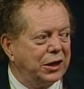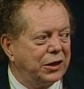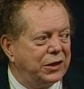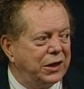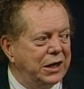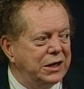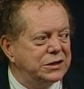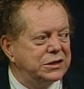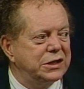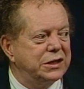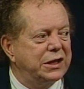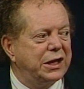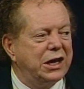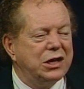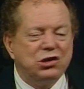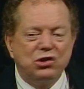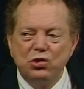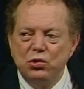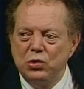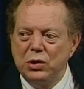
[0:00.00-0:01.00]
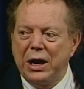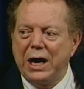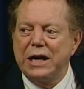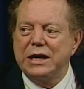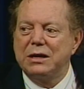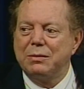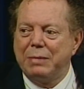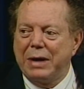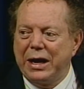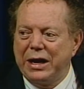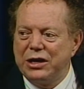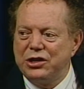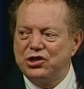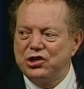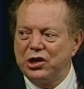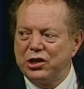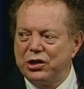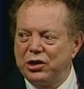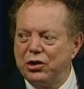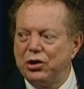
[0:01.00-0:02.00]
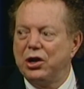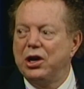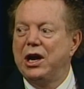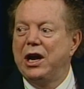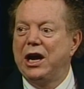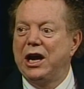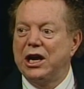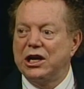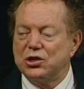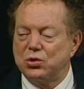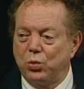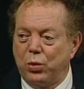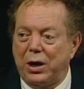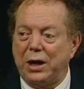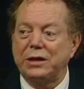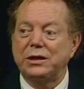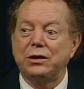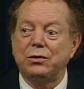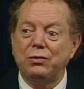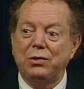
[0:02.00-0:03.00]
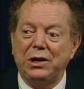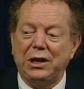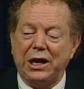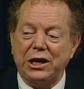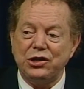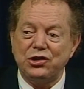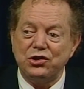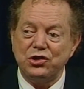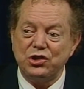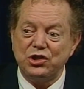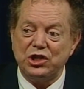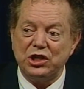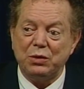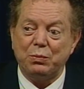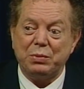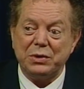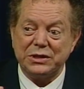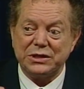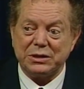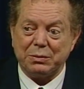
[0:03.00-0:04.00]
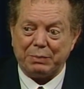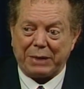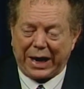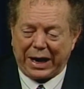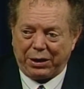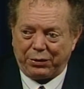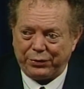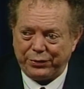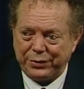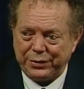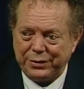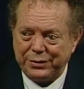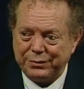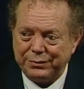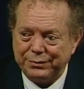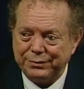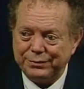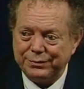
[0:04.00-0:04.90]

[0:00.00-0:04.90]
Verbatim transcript: And the things that they do like about each other is what the relationship is about.